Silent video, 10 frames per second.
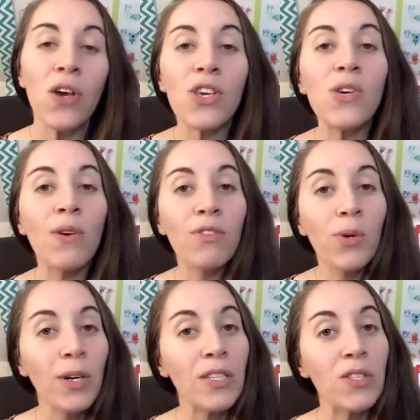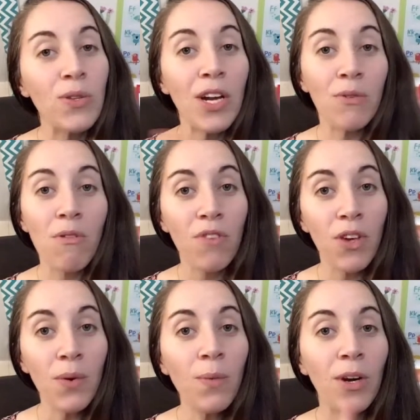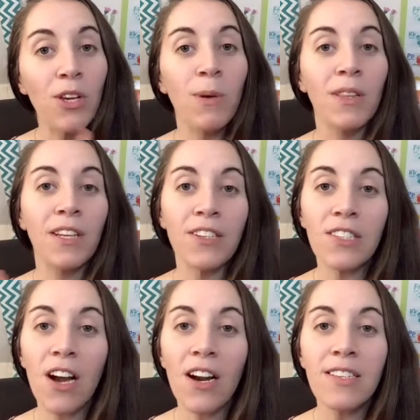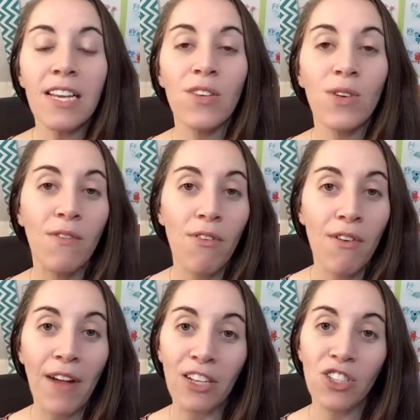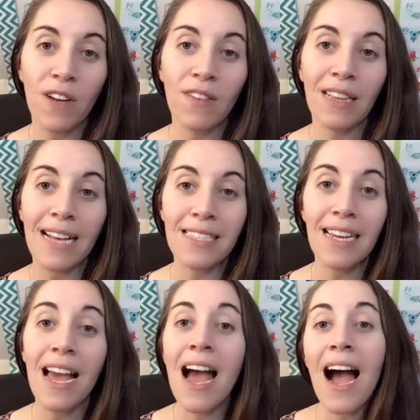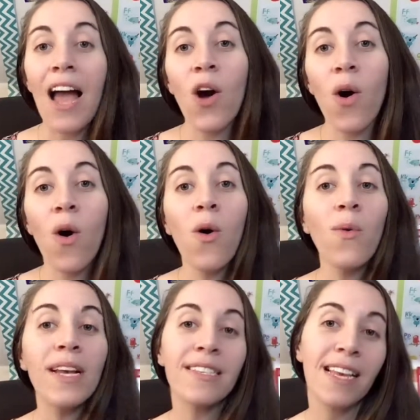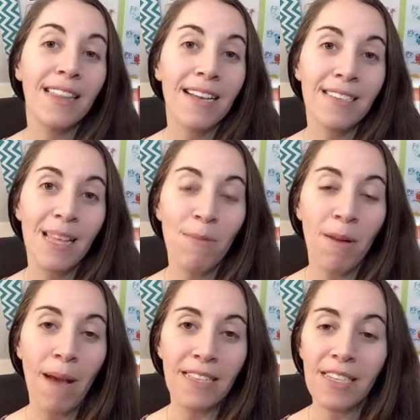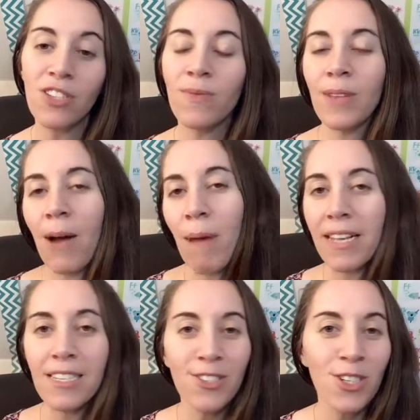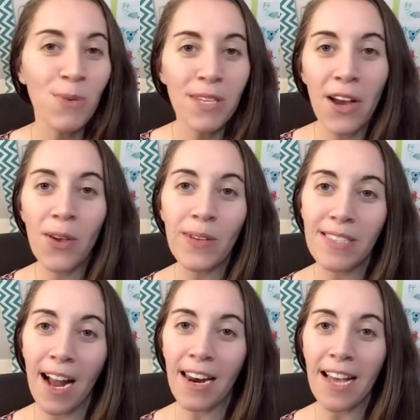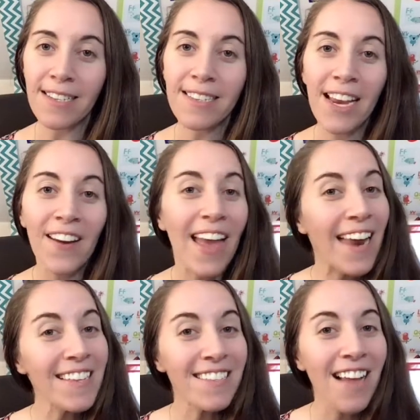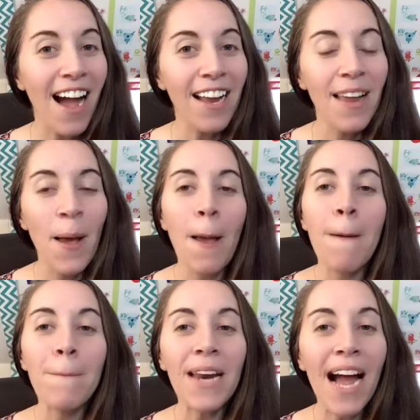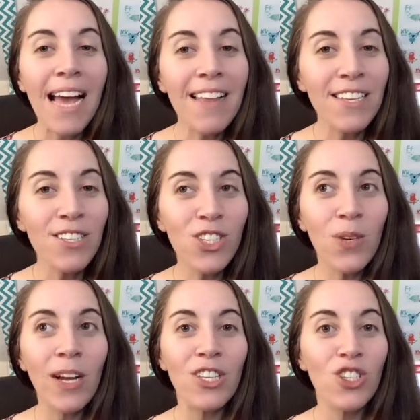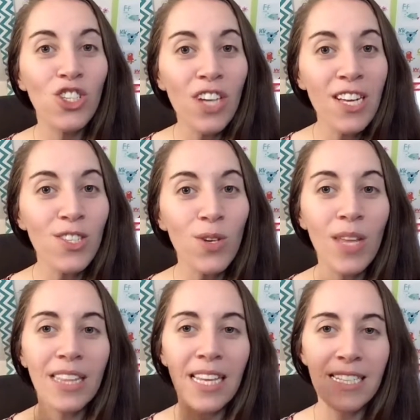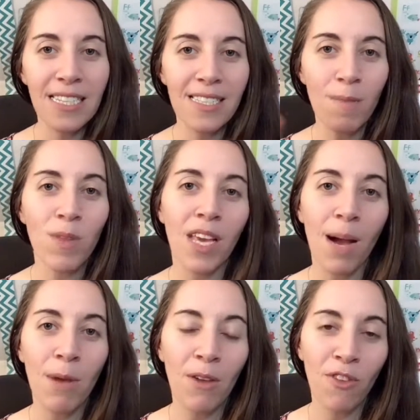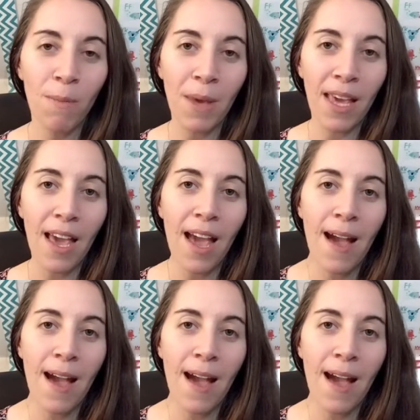You, of course, do their review where you put their stars and you give a reflection of the lesson. I always send that to them in a message. Now, many teachers will tell you it's not necessary, and it's not, but I like to do it just so that they see something coming from me,